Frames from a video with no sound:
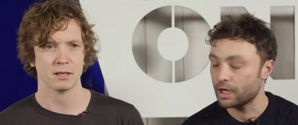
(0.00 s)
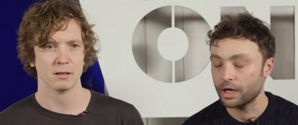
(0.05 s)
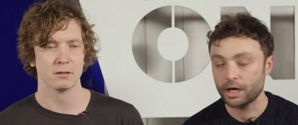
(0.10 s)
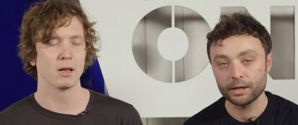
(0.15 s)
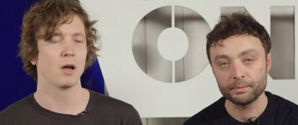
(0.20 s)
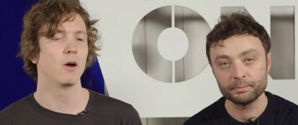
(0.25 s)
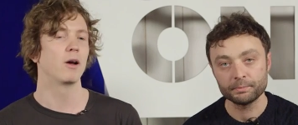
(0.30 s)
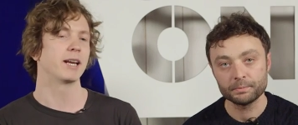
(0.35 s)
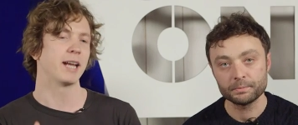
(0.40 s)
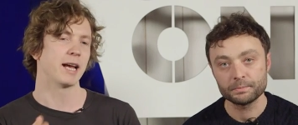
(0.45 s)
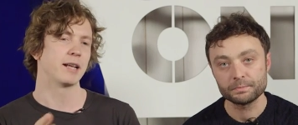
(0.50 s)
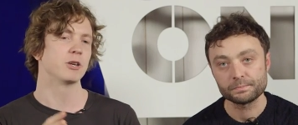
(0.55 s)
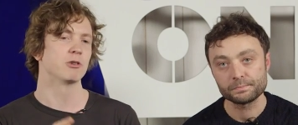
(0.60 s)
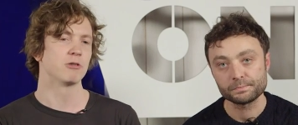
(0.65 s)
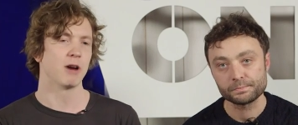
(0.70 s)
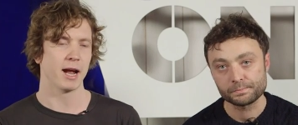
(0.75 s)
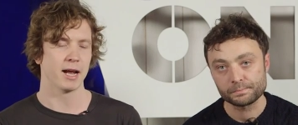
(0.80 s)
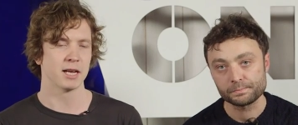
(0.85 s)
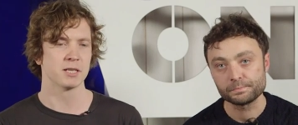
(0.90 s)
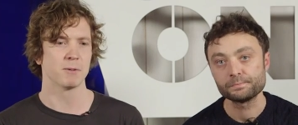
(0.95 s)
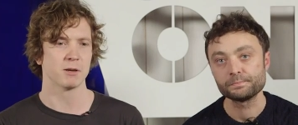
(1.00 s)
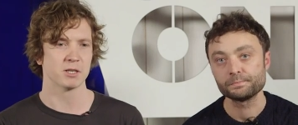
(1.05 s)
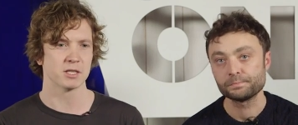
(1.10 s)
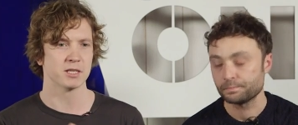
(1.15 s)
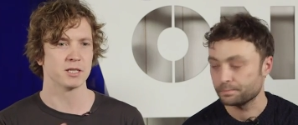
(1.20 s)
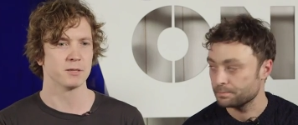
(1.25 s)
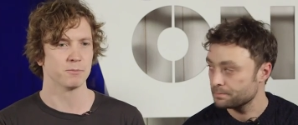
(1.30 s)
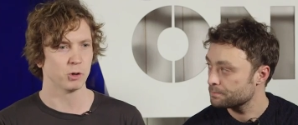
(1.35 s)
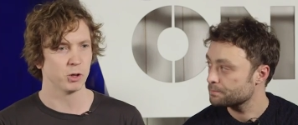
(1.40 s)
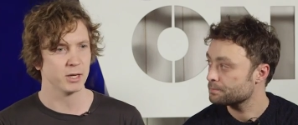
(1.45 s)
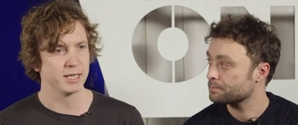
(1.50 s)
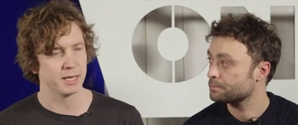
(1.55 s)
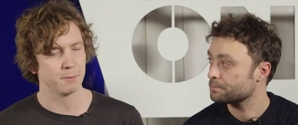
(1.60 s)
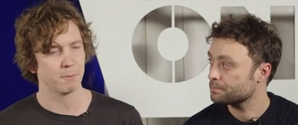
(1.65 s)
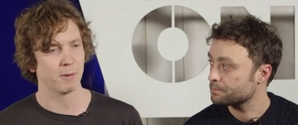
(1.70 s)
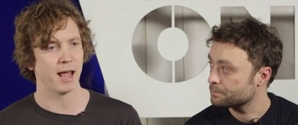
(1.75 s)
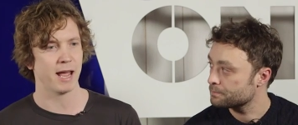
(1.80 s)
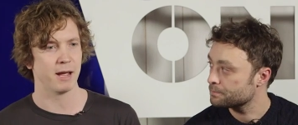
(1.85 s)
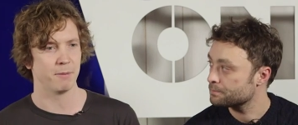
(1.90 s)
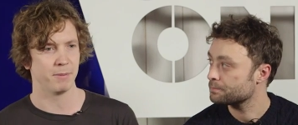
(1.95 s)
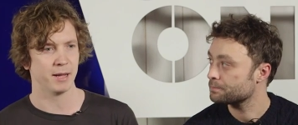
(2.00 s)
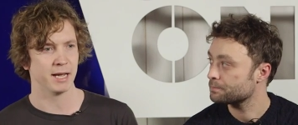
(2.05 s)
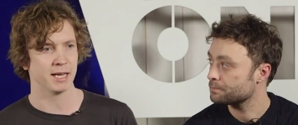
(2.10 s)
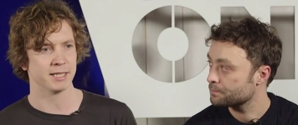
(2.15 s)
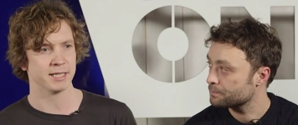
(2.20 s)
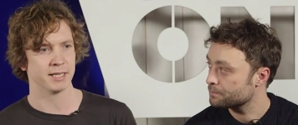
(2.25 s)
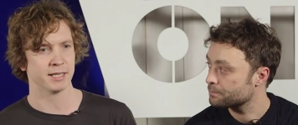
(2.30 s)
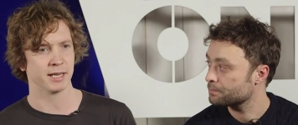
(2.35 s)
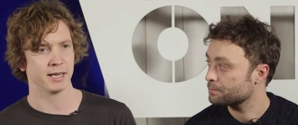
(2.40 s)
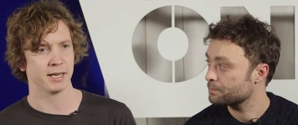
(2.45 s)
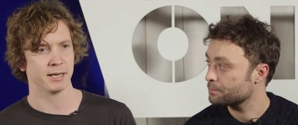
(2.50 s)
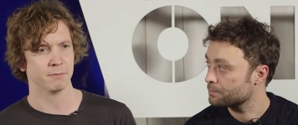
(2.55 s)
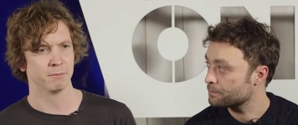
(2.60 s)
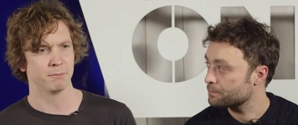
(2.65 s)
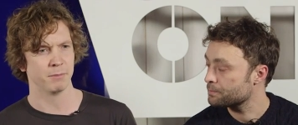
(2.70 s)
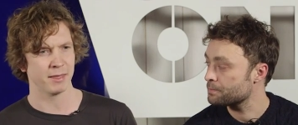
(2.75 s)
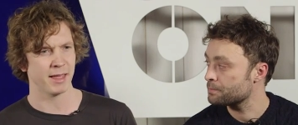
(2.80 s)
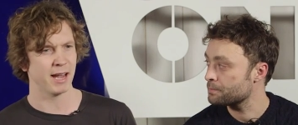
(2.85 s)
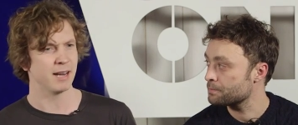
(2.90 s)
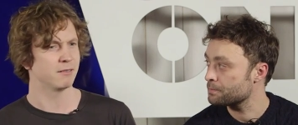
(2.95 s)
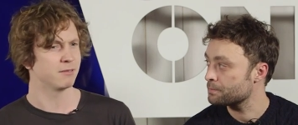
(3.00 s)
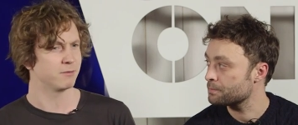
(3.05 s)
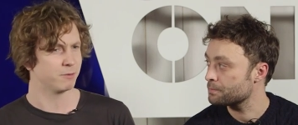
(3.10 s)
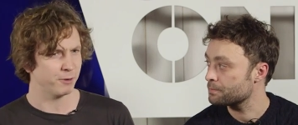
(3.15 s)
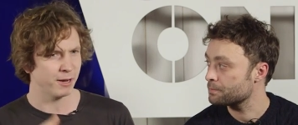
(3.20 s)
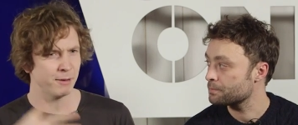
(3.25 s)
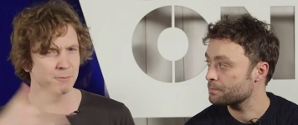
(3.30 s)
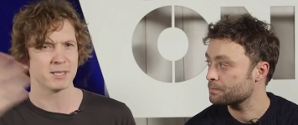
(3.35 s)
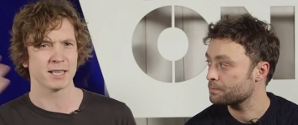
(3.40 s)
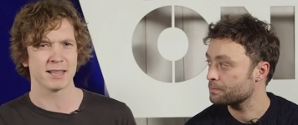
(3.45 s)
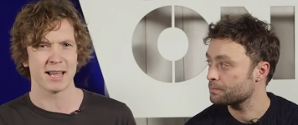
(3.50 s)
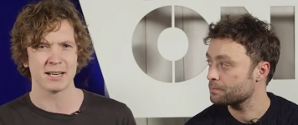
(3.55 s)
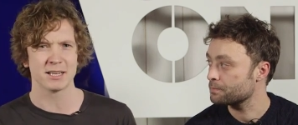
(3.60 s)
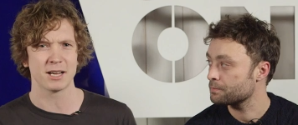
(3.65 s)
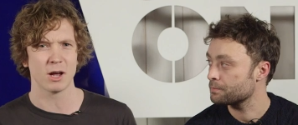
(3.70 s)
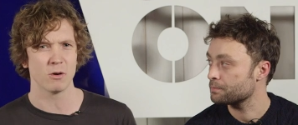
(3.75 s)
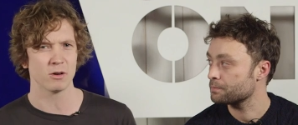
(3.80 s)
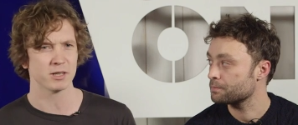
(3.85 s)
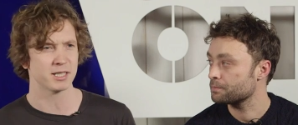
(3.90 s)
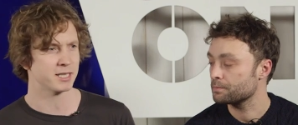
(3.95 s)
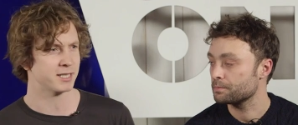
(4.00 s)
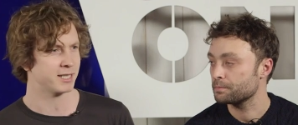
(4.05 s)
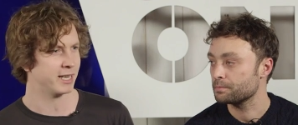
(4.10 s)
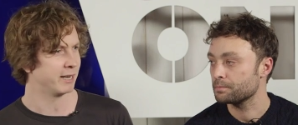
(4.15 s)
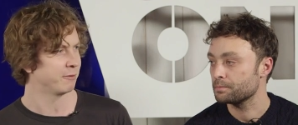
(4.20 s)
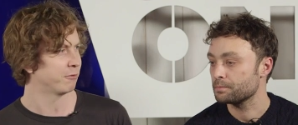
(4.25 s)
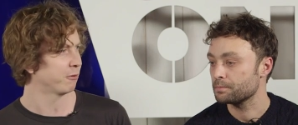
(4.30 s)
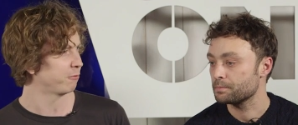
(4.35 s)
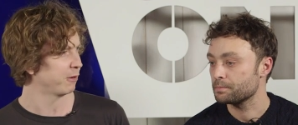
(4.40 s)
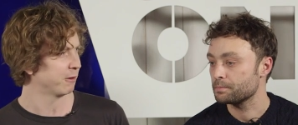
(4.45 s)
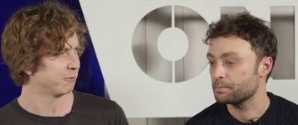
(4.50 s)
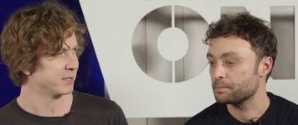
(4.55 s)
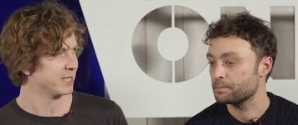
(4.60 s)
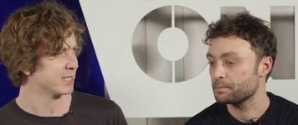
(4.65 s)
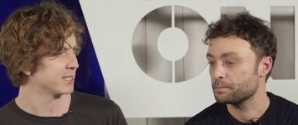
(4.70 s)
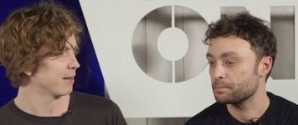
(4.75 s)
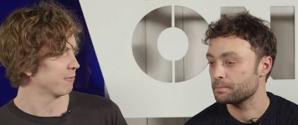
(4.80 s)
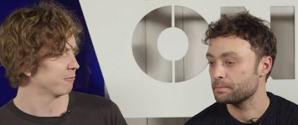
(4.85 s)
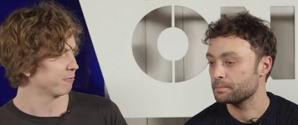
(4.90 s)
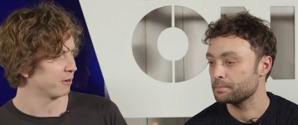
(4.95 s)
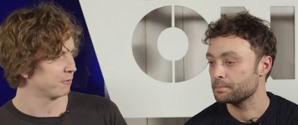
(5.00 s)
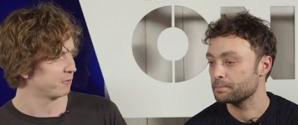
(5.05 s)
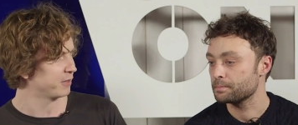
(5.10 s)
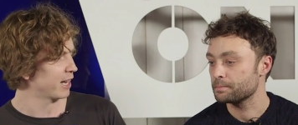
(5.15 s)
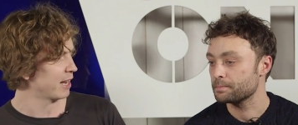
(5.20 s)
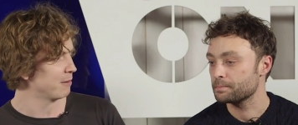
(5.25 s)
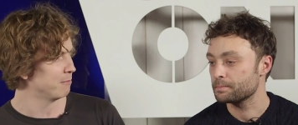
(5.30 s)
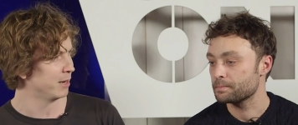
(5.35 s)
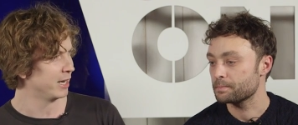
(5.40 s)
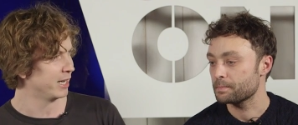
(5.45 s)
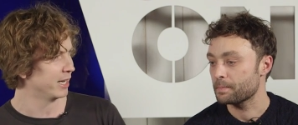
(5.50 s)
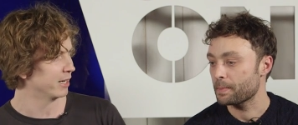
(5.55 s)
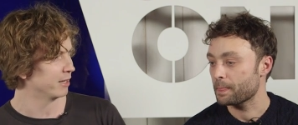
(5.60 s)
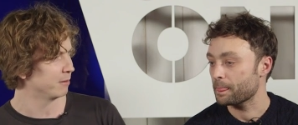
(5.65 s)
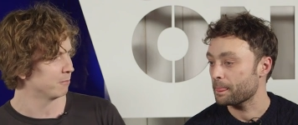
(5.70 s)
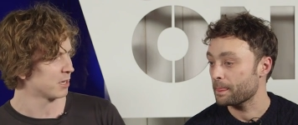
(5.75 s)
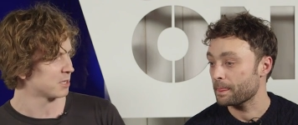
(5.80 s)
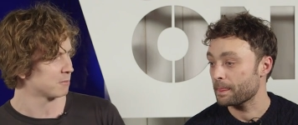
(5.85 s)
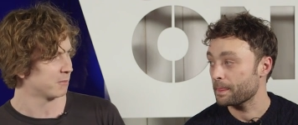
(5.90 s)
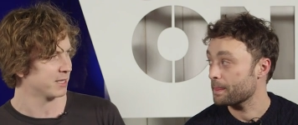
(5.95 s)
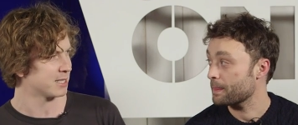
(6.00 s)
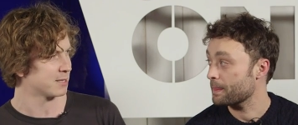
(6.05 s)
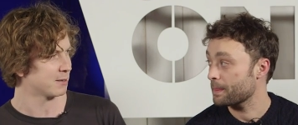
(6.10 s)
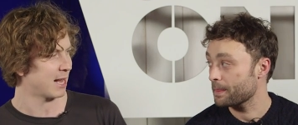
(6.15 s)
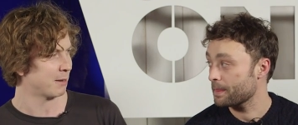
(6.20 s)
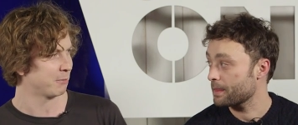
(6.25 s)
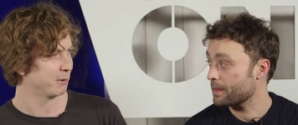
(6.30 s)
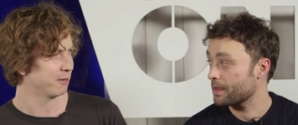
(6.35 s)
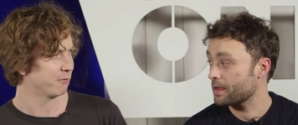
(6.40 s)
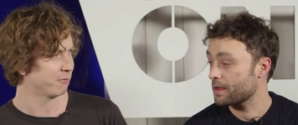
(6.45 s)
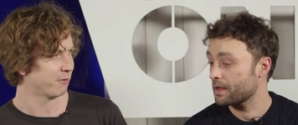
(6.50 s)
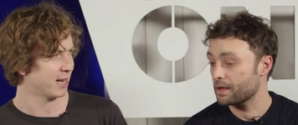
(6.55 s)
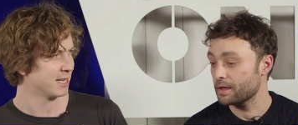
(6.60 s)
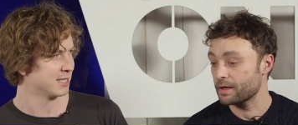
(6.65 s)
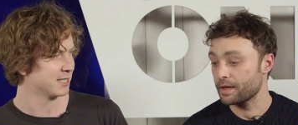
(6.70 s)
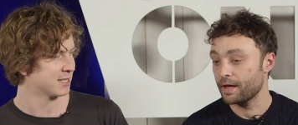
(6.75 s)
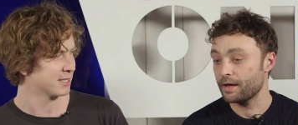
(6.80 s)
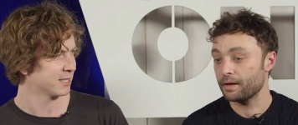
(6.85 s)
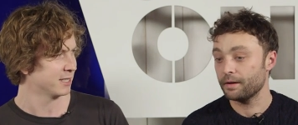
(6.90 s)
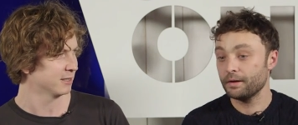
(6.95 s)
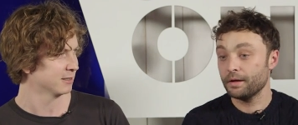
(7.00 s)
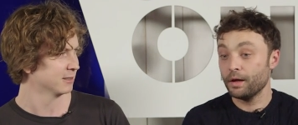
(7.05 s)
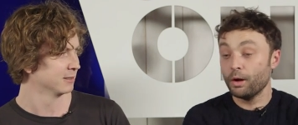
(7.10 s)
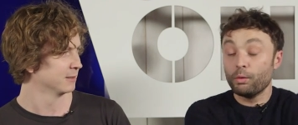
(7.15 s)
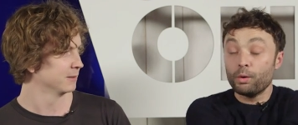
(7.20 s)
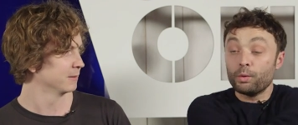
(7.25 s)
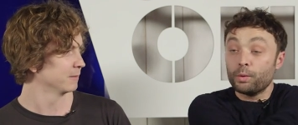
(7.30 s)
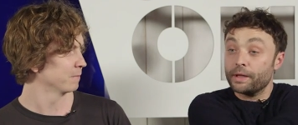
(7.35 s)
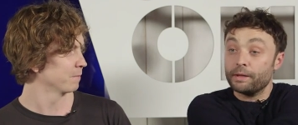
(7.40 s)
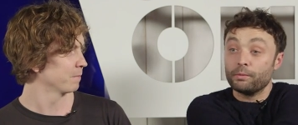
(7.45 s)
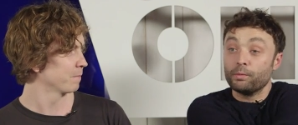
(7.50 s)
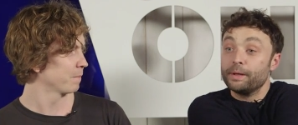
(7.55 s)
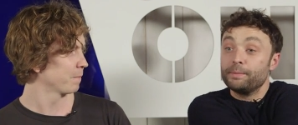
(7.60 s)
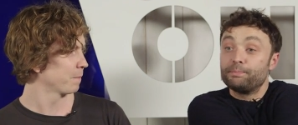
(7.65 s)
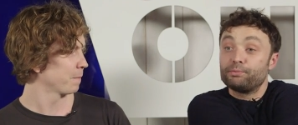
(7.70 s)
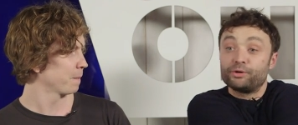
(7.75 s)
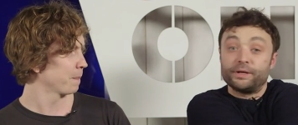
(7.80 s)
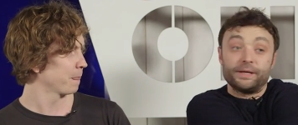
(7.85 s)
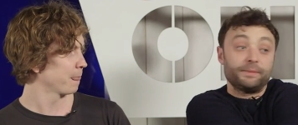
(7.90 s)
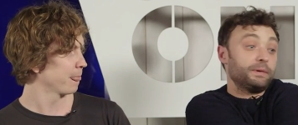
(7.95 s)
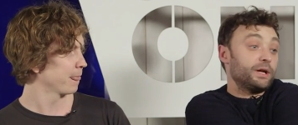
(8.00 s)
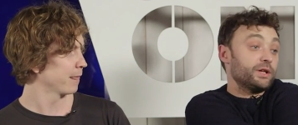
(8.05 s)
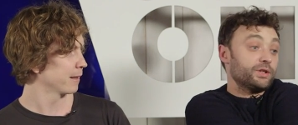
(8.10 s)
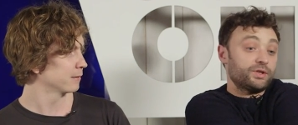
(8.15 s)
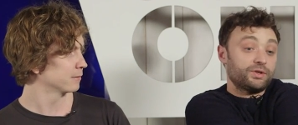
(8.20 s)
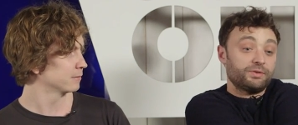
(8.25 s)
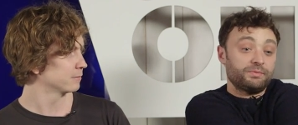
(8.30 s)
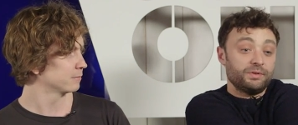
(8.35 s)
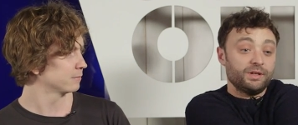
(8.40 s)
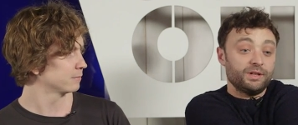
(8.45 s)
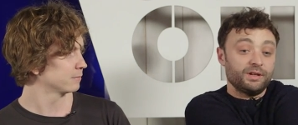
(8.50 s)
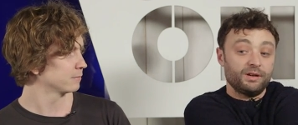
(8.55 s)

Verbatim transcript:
Speaker 1: Um, no, yeah, you're right, I suppose, because De Bruyne did play a bit, didn't he? But mm. then for him to then go on to City for 57, 58 million, it must be a slap in the face, yeah. isn't it?
Speaker 2: Well, we, we pretty much, you